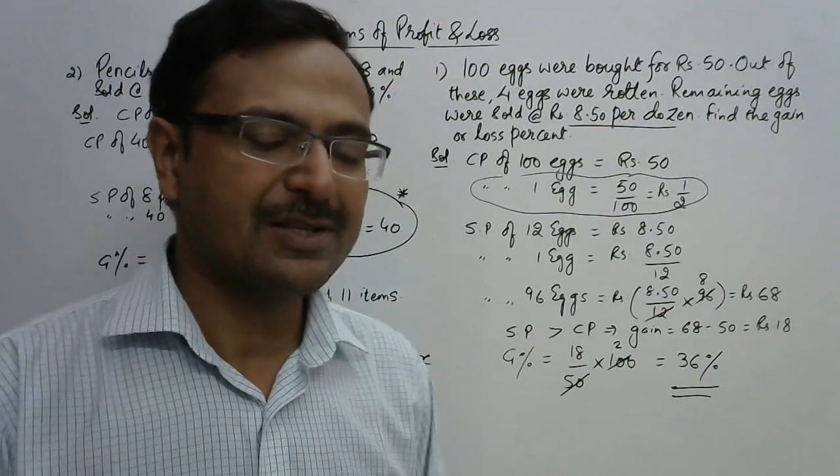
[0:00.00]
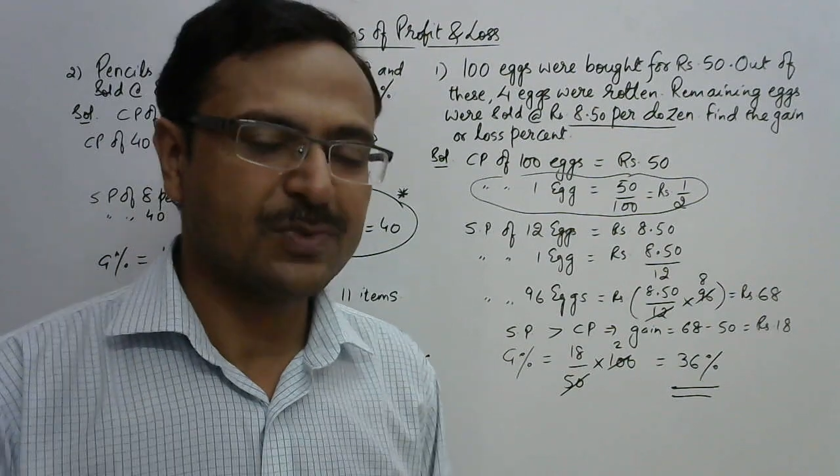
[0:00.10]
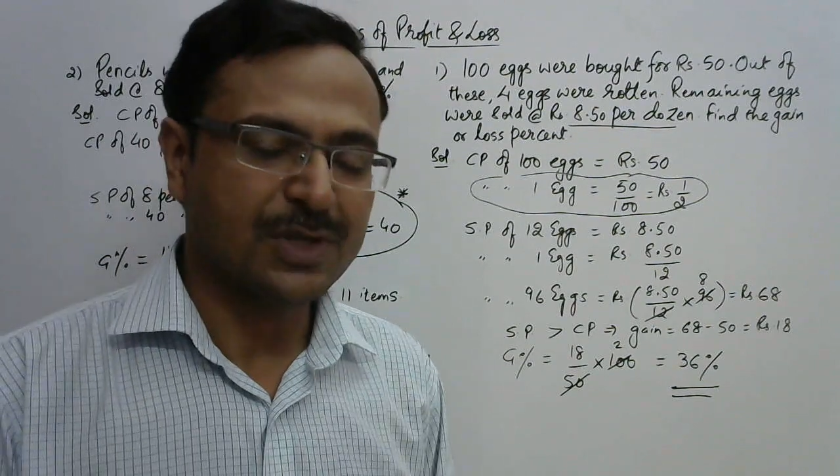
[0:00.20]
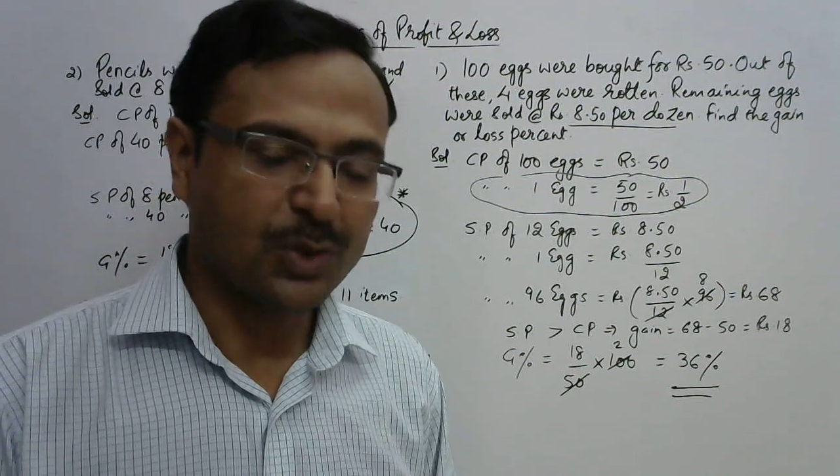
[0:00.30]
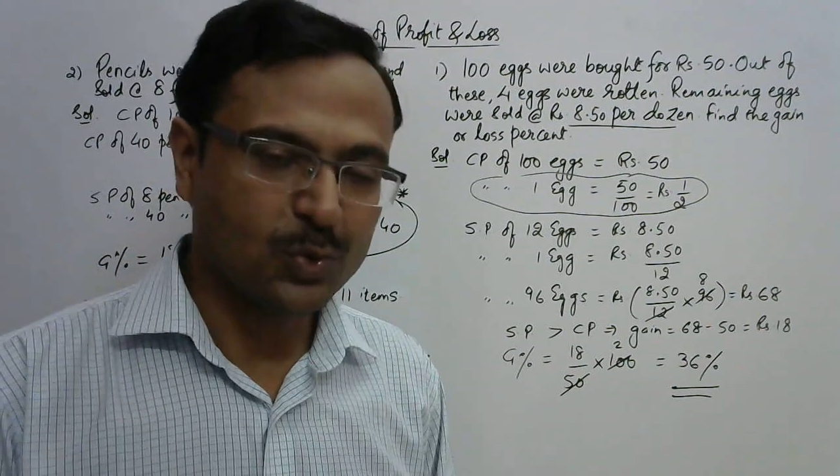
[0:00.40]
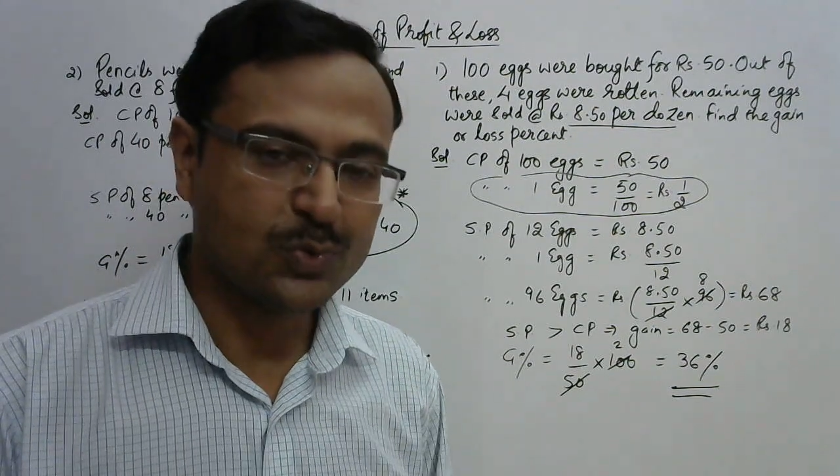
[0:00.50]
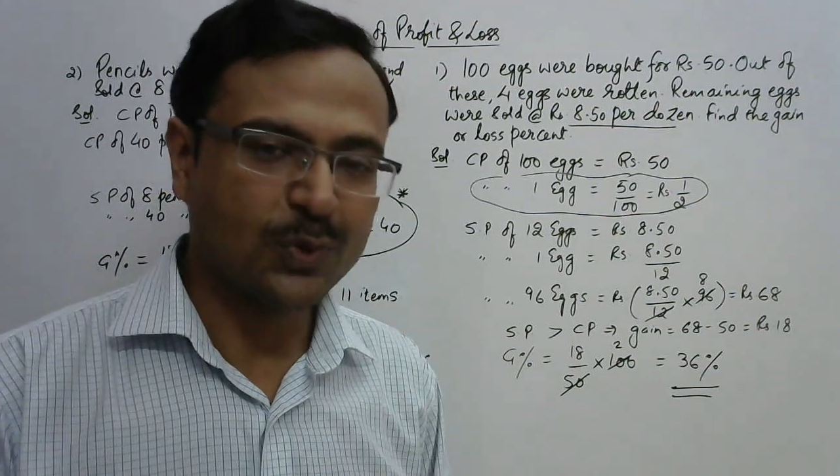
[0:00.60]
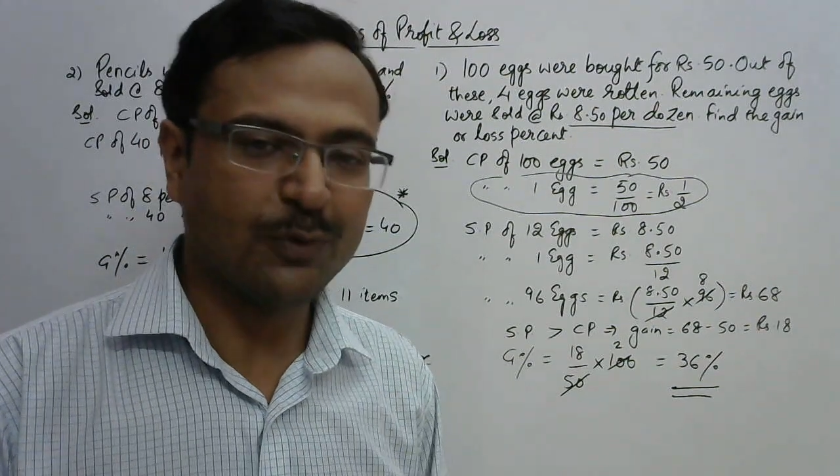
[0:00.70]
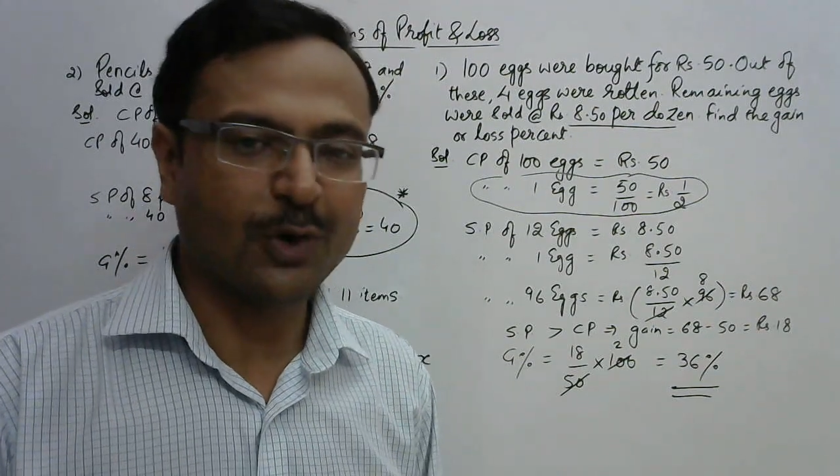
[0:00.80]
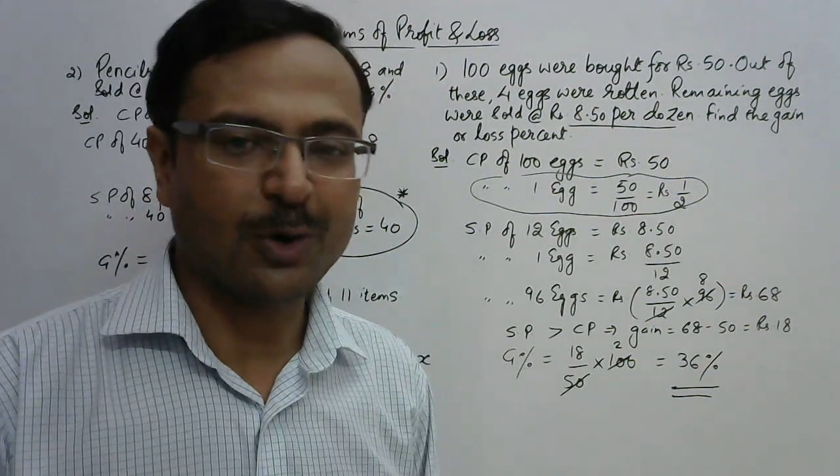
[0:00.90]
which are useful
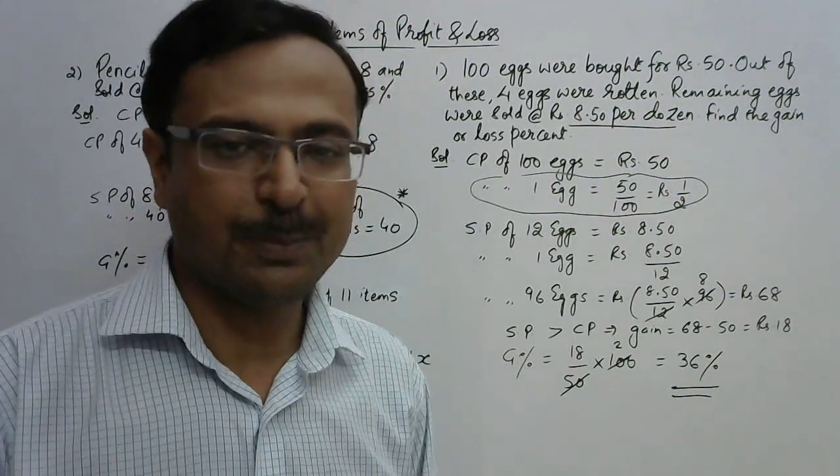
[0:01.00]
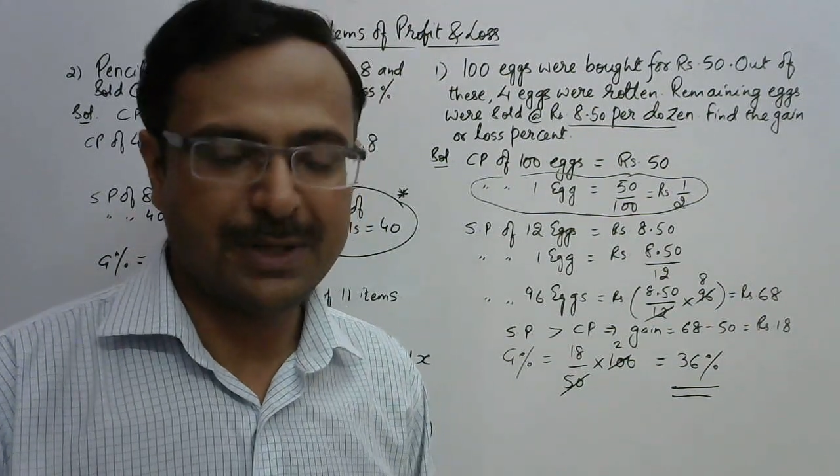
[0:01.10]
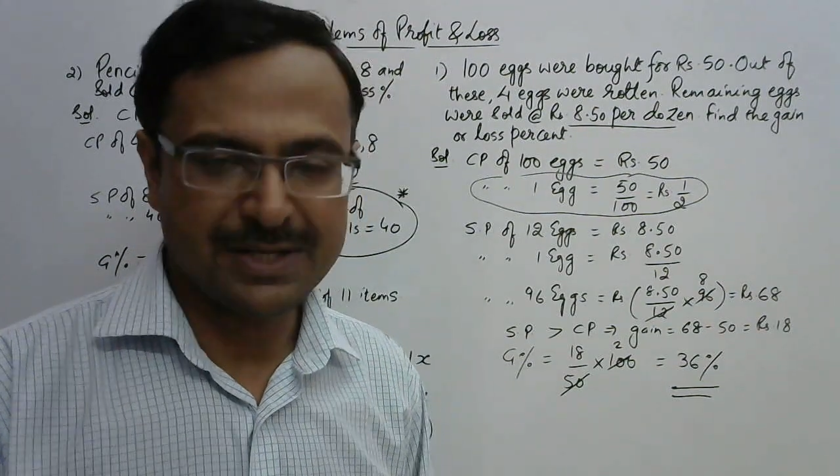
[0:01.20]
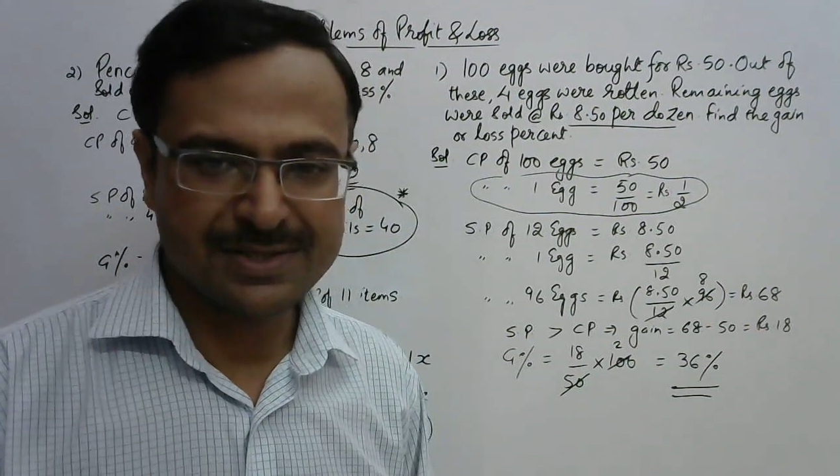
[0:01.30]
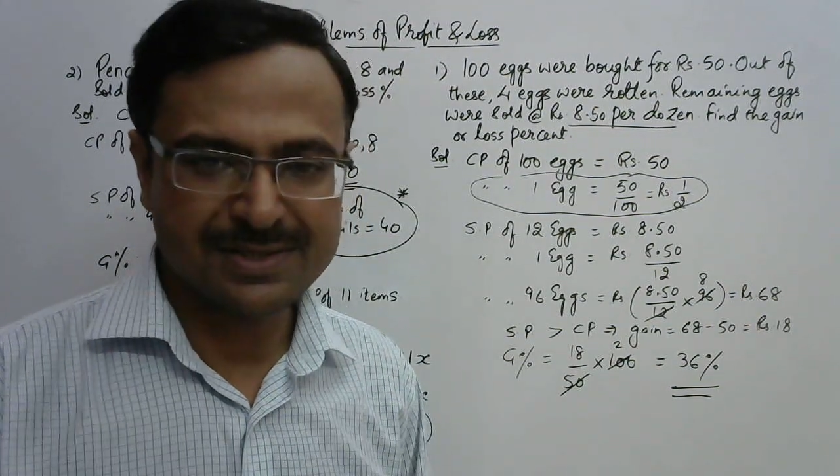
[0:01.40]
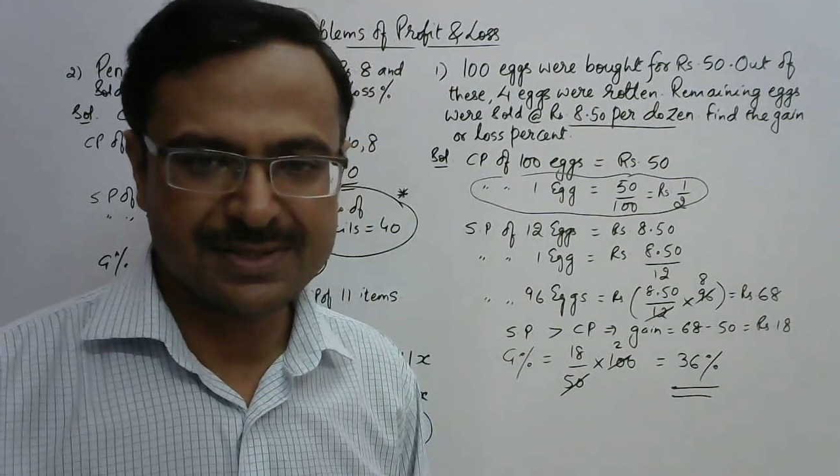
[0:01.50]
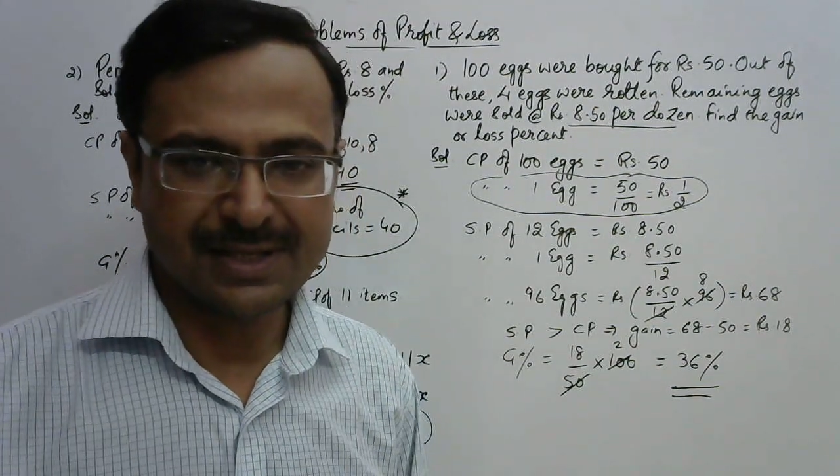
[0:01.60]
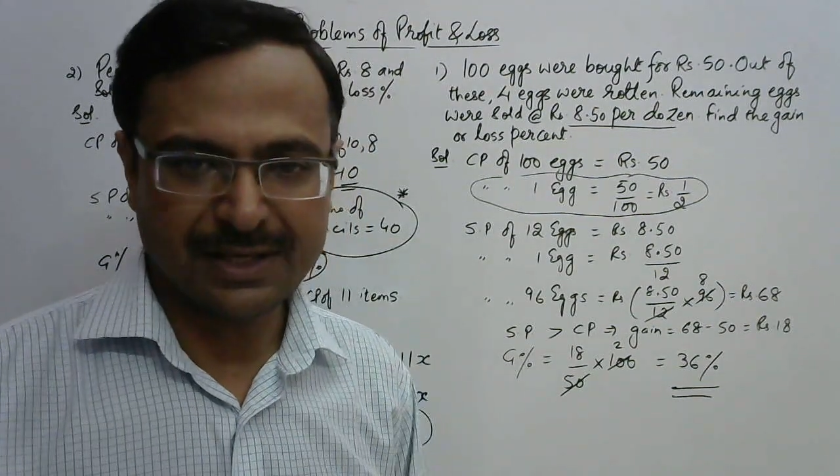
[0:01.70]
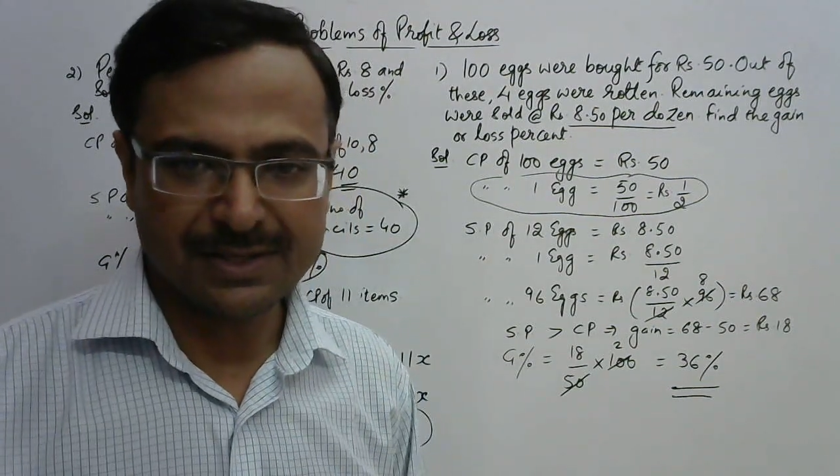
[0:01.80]
for competitions then